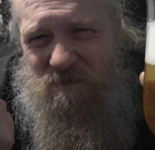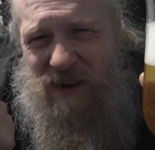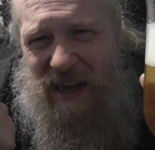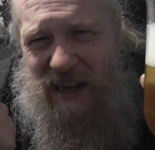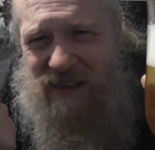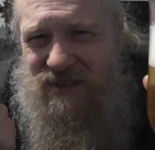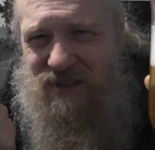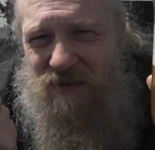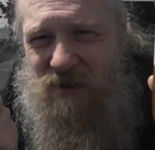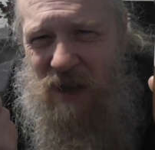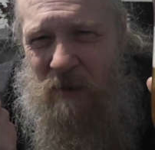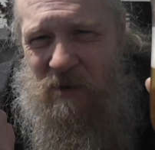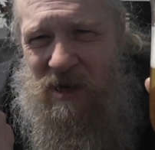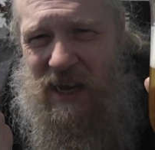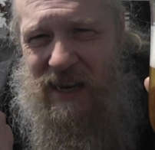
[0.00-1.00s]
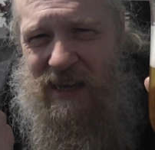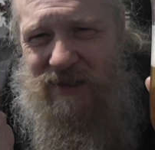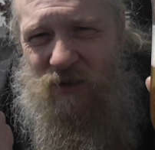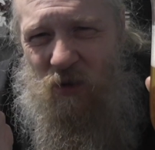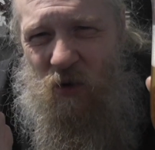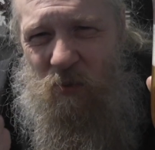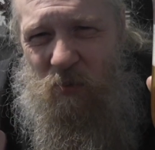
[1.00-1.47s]
cans of
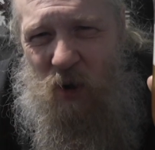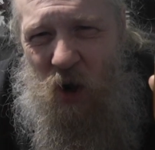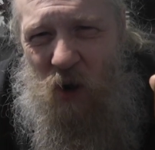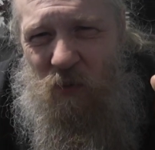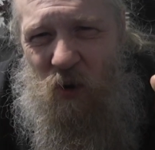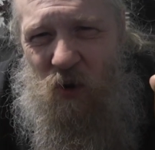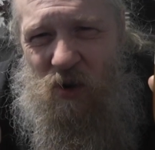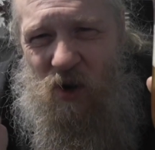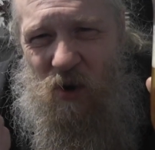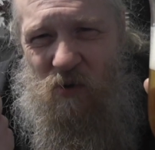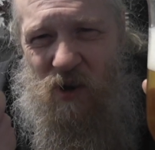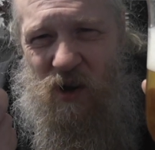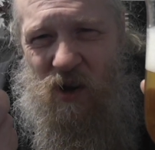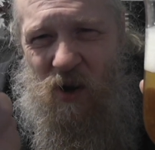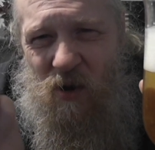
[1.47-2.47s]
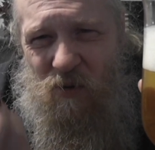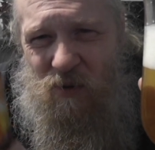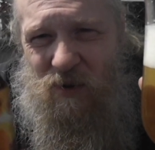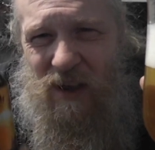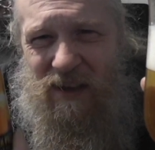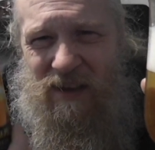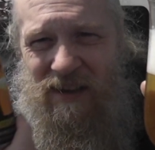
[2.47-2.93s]
lemonade or pop or
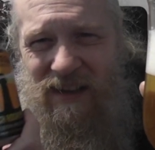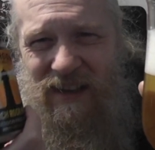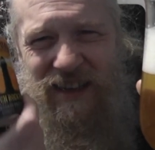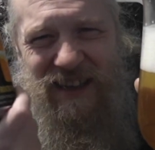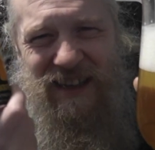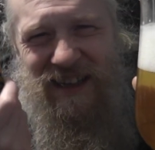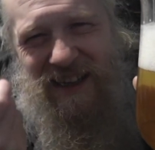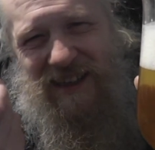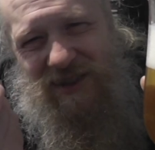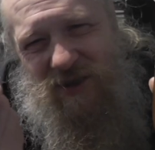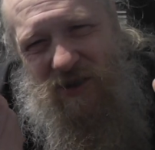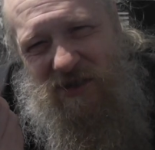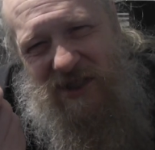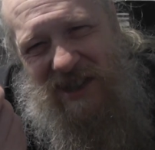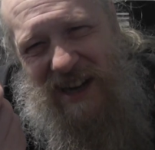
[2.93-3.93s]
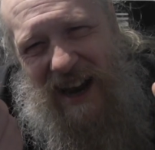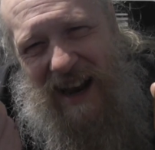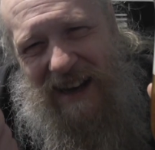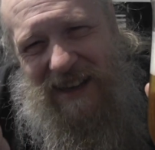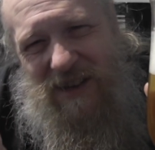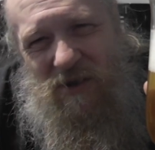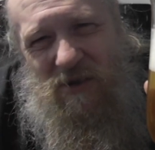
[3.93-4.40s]
Coca-Cola. They're just tacky,